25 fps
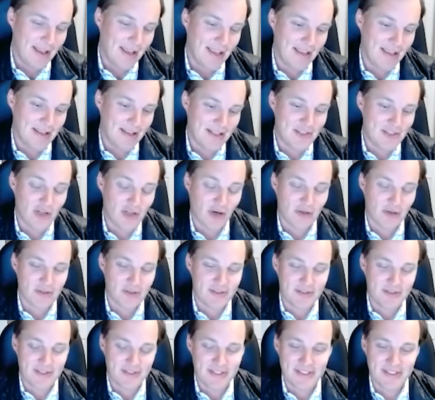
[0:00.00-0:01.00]
It's hard
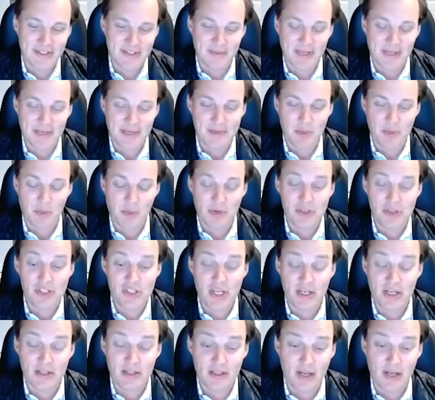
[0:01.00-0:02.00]
to sometimes
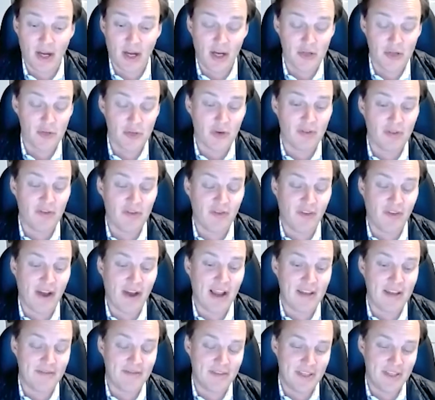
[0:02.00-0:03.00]
appreciate
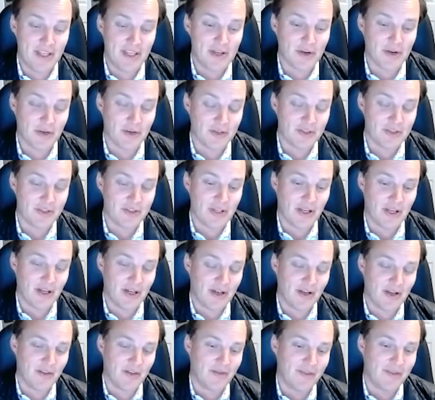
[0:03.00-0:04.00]
105 years
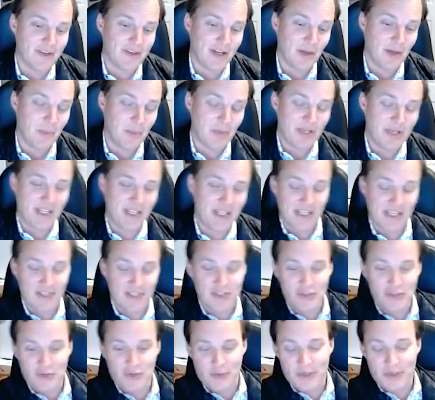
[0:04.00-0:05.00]
of company
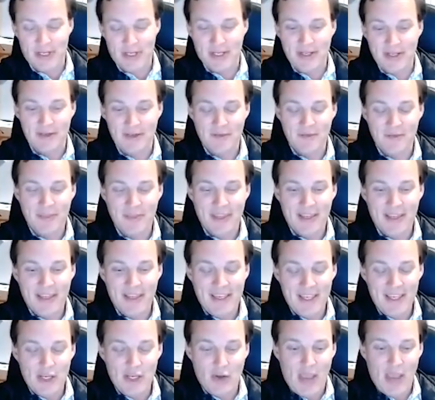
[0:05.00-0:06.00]
history,
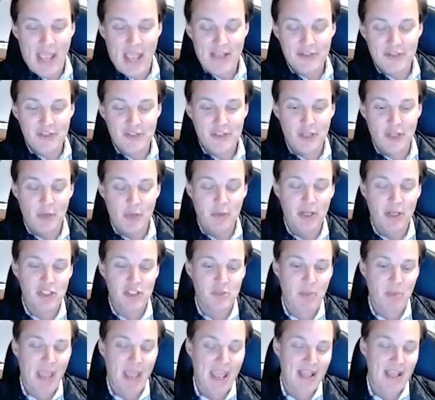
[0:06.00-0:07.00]
has so
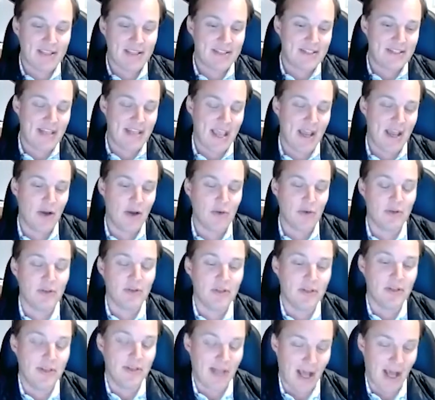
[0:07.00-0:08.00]
much passed down
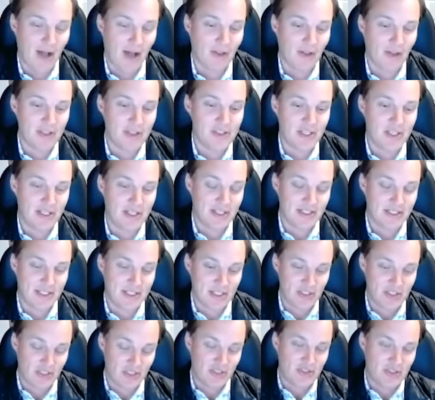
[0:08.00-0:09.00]
knowledge in
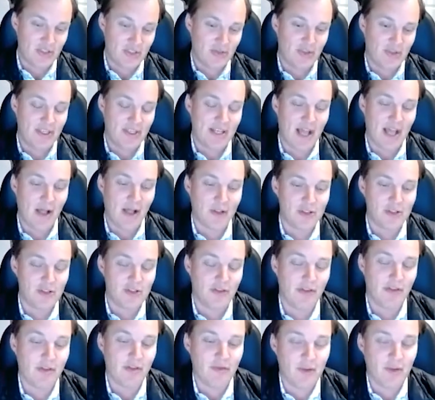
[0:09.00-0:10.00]
addition to the knowledge
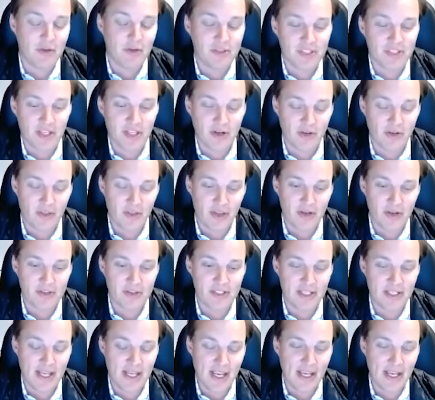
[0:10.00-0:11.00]
of the folks that are there
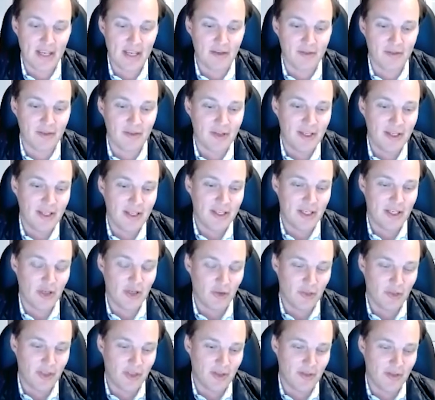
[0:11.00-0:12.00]
today of,
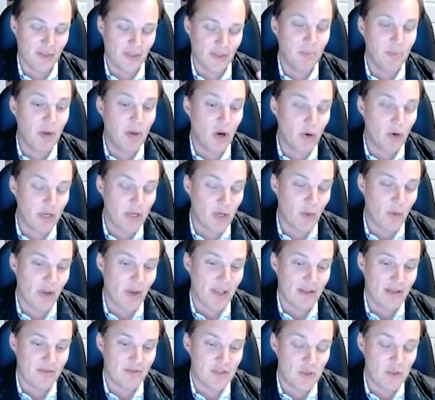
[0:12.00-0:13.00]
the Boeing
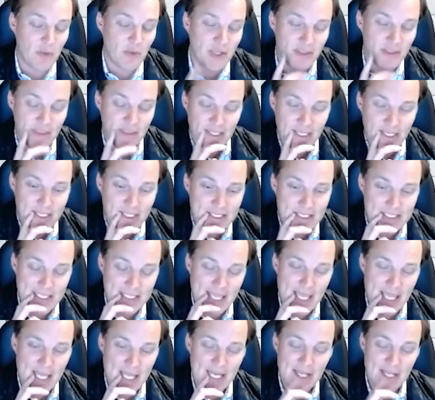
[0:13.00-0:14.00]
way of doing things
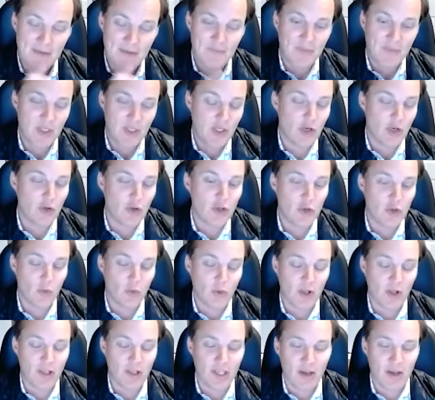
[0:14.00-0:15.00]
that, you
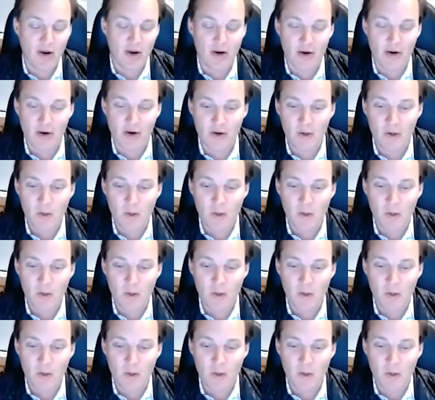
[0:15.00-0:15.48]
really are